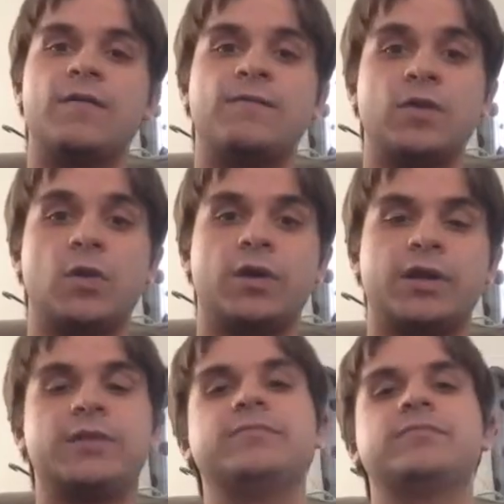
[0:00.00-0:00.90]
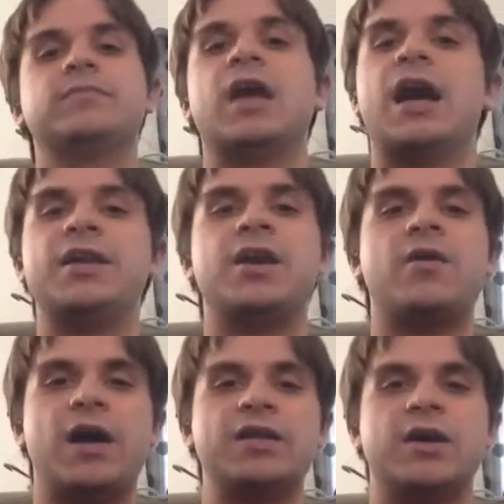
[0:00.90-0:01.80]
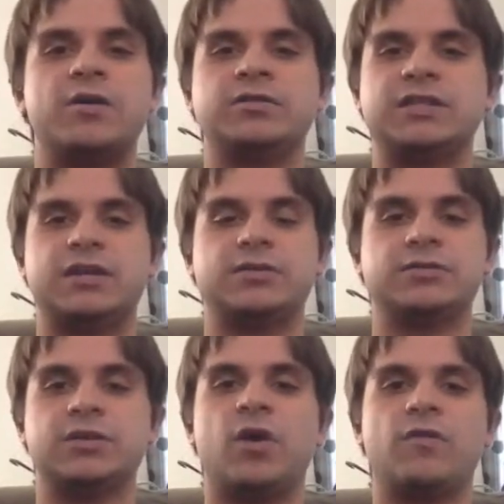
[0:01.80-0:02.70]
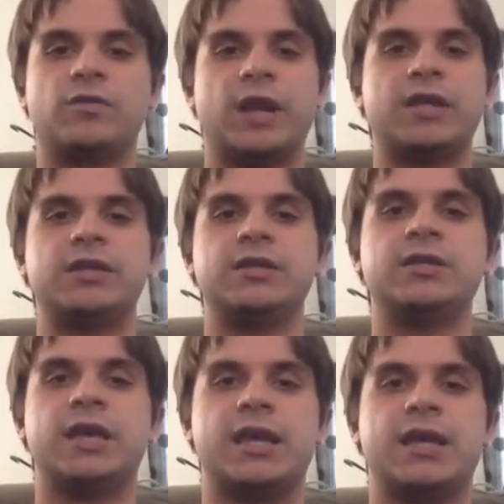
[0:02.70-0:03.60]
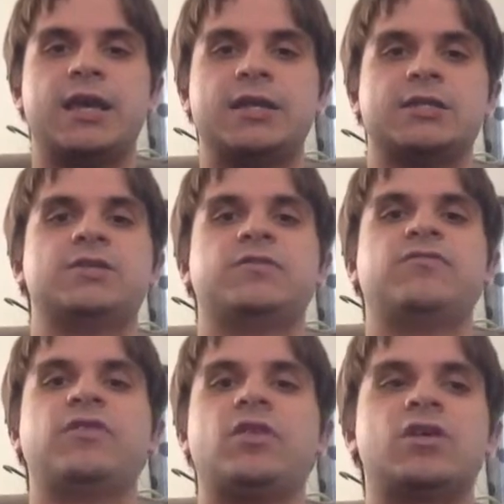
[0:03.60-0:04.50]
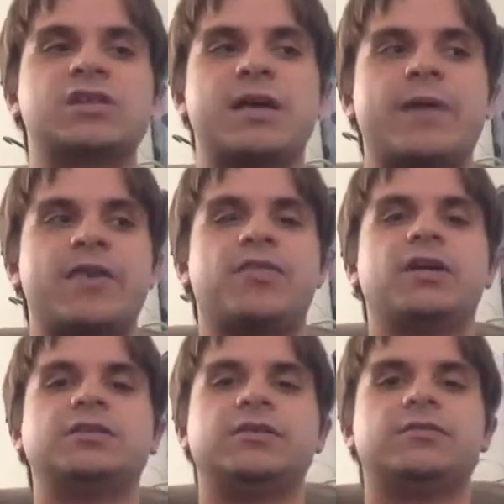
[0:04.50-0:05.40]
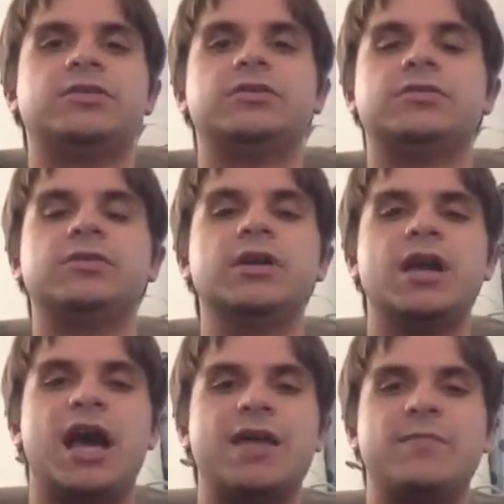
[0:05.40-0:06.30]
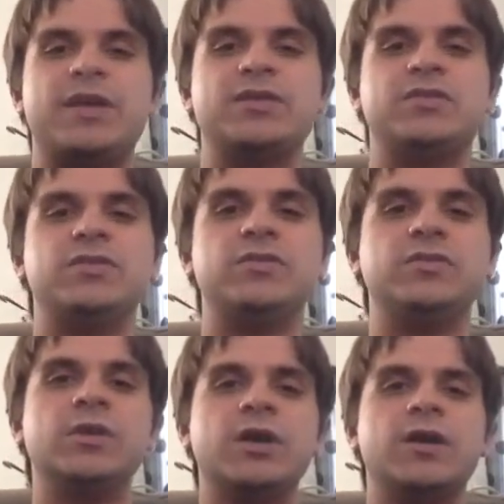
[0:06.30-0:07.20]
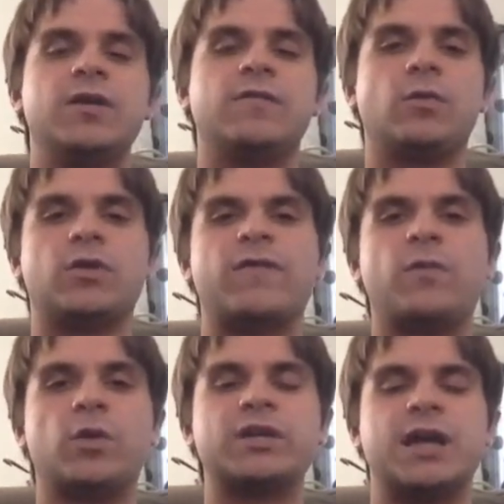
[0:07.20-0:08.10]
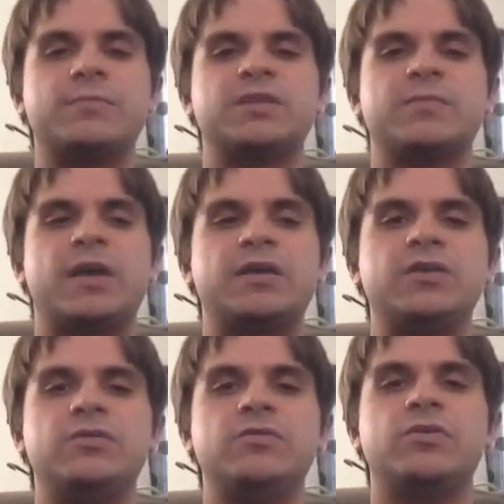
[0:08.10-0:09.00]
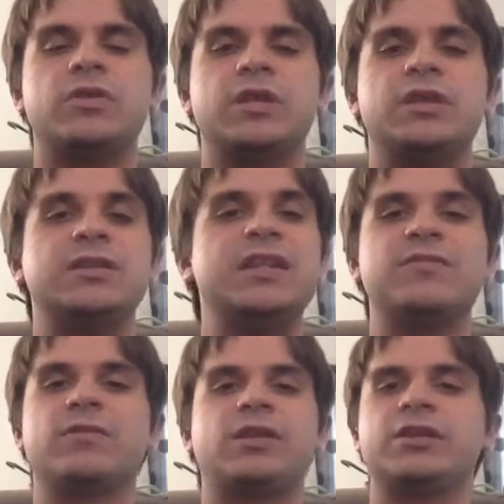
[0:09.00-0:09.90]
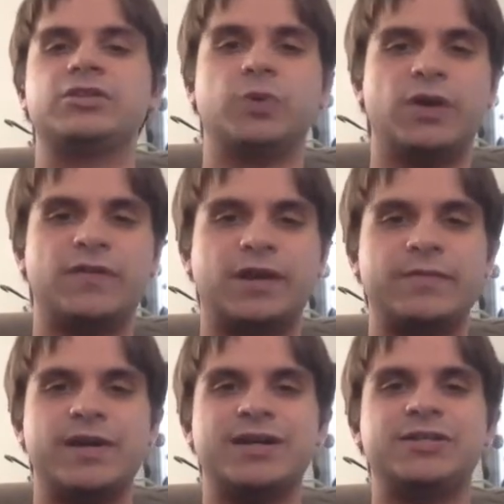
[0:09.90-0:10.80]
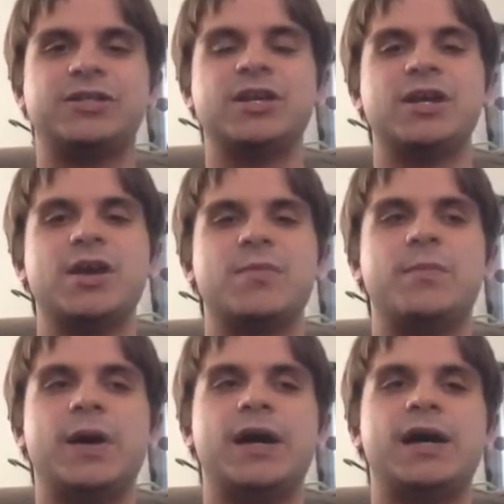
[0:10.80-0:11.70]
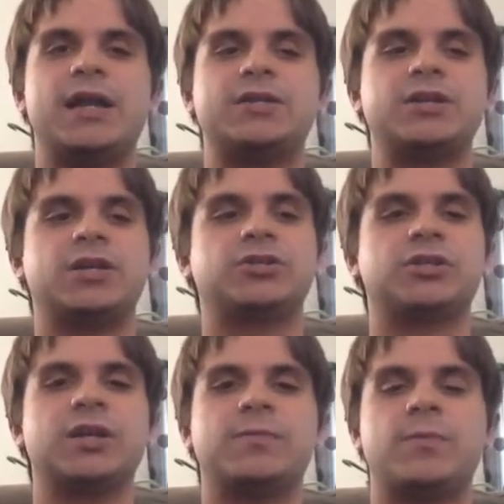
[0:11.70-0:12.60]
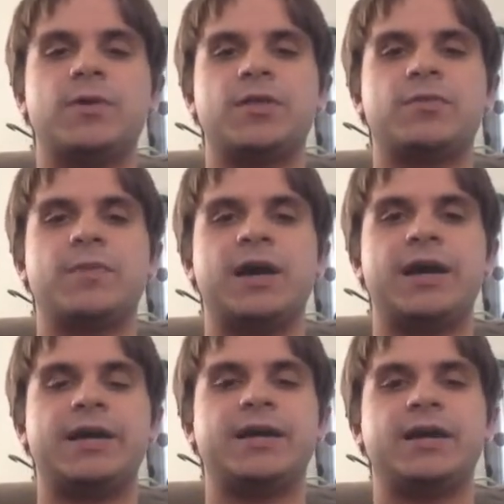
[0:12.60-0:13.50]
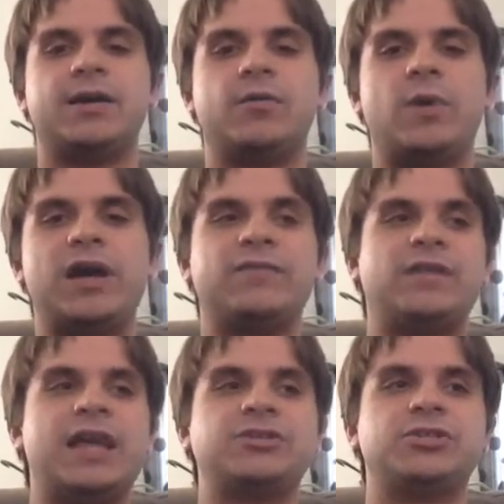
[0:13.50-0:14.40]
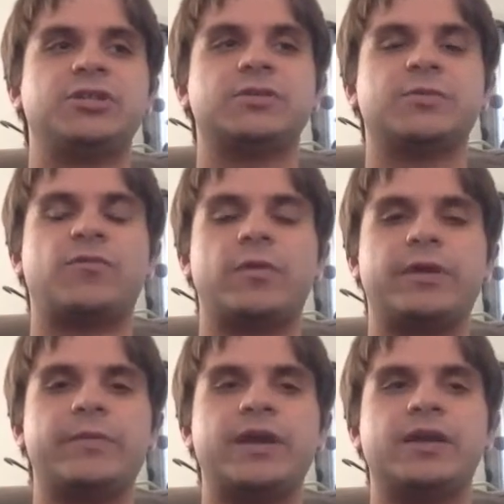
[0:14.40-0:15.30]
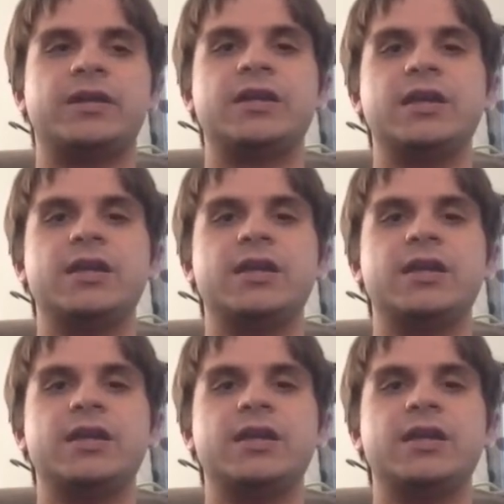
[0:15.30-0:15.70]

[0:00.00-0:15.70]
Florida. I know, sounds overrated, and for a long time I thought so too. I'd been to Florida 4 times in my youth and didn't really enjoy it very much, but I took a trip with my wife last year before we were married